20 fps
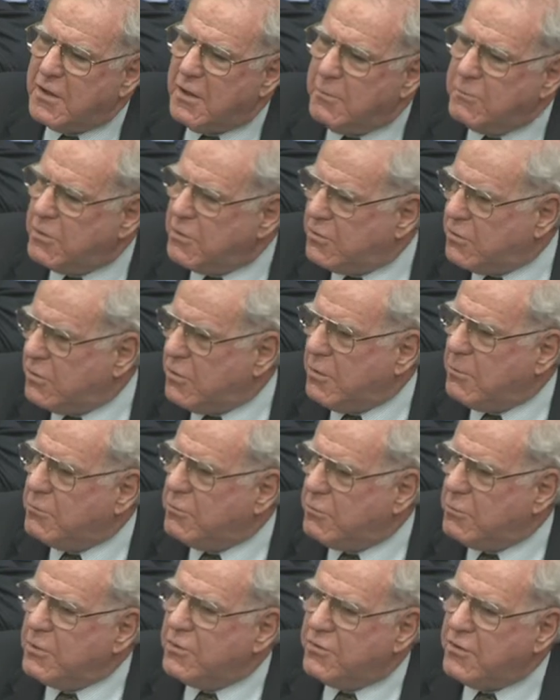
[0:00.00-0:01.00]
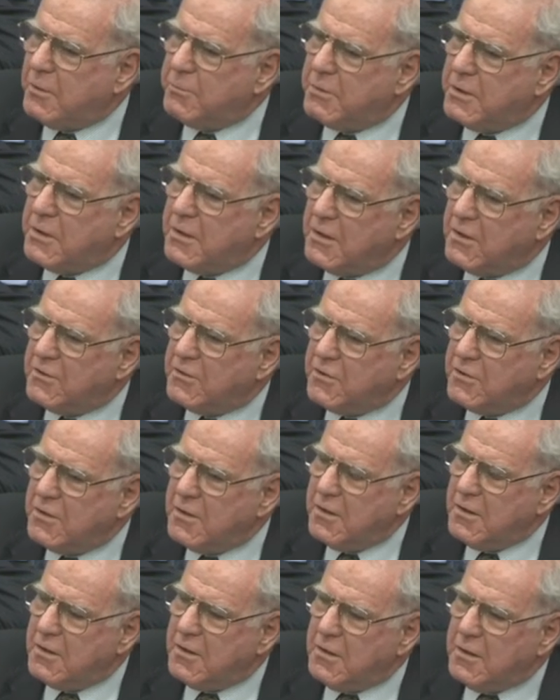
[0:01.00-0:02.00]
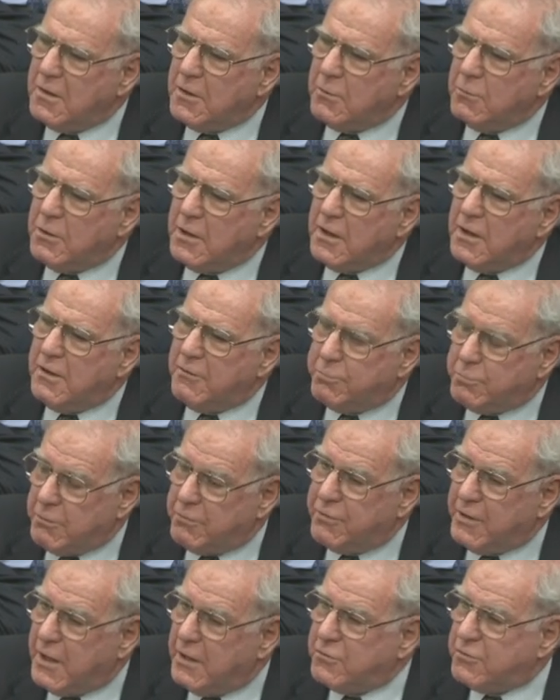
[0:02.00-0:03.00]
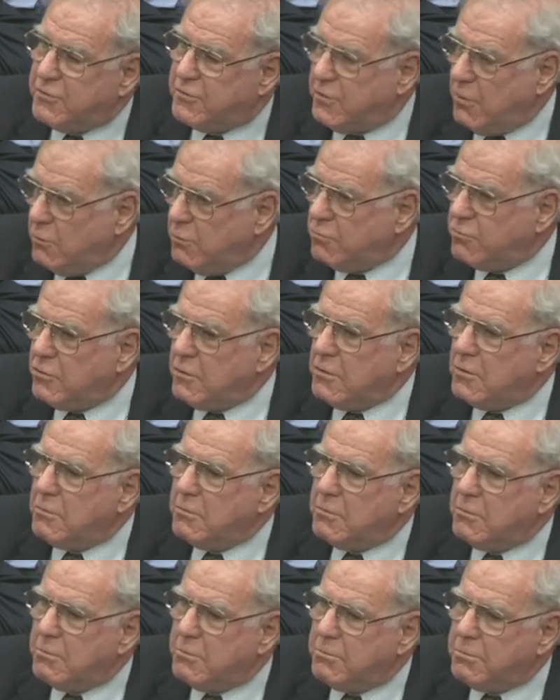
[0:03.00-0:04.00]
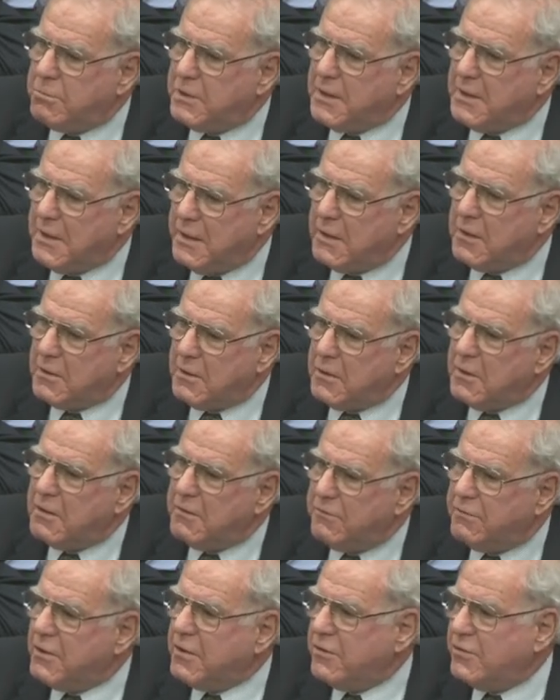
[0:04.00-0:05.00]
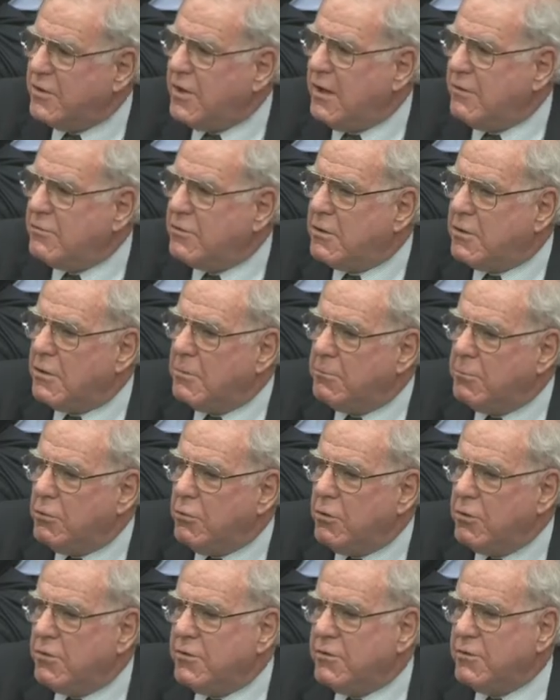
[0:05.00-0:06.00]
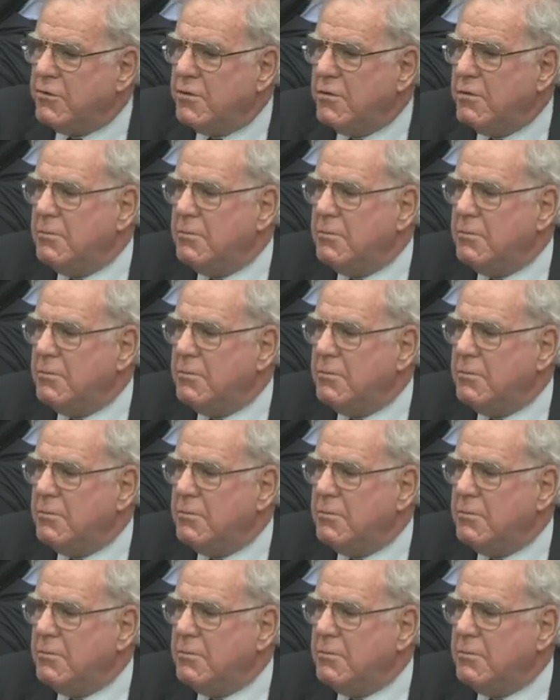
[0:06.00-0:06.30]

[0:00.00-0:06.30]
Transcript: come to terms with something that's really a profound social, political, and philosophical importance.